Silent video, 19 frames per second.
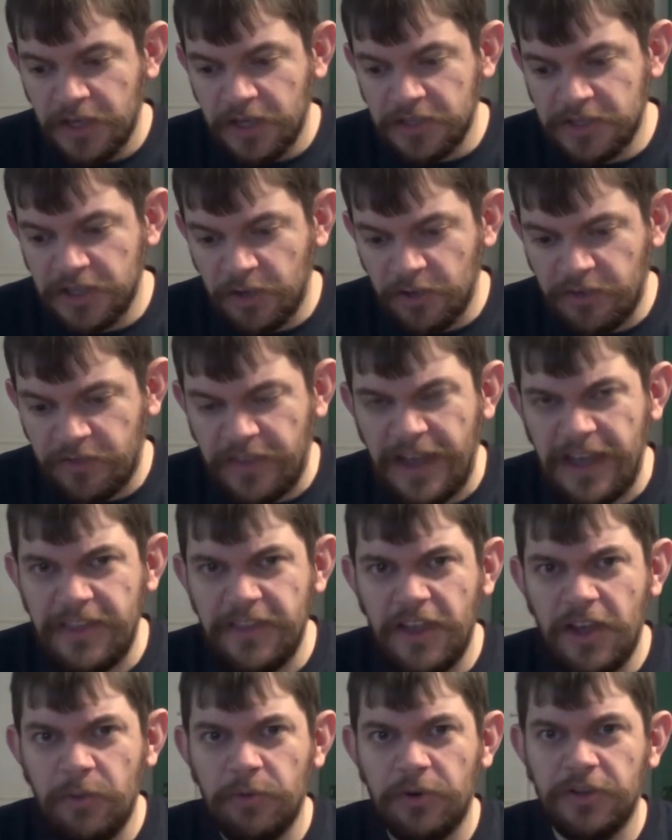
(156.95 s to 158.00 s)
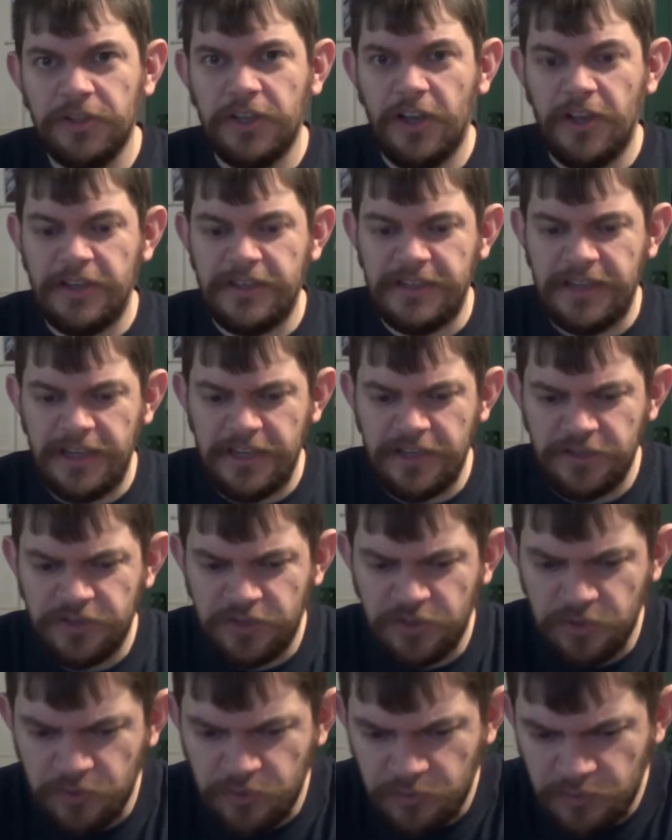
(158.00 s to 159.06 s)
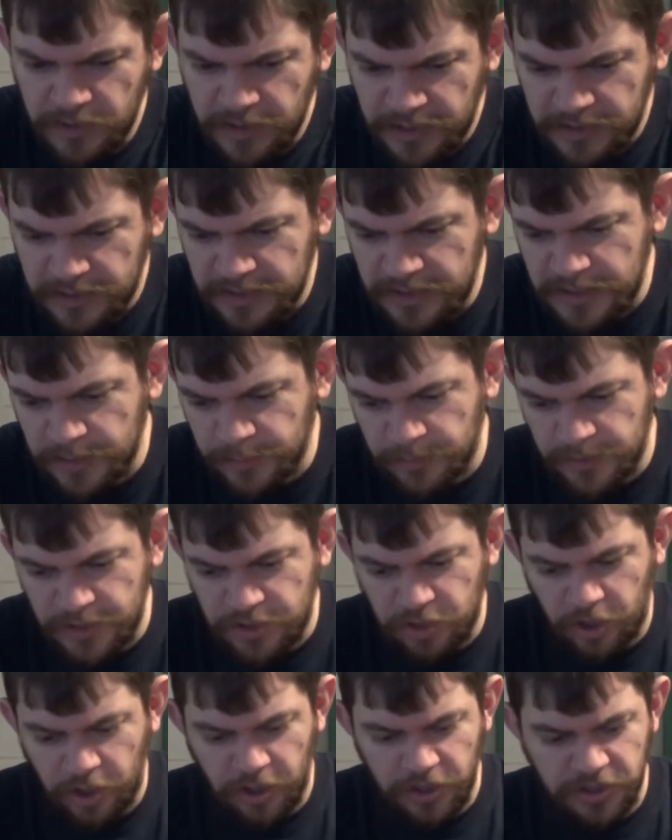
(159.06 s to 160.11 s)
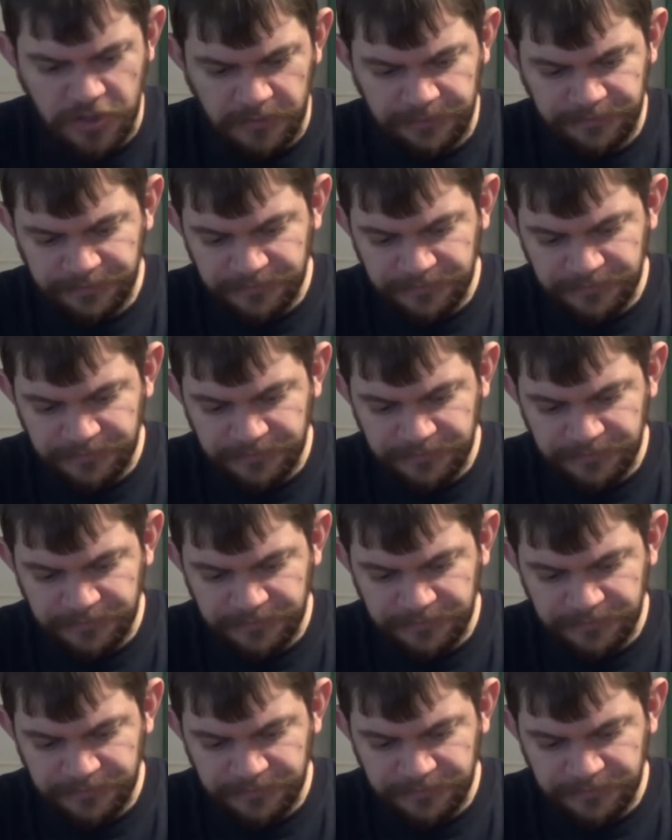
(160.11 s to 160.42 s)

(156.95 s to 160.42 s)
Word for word: So with that though, we're going to go ahead and get into the Recharge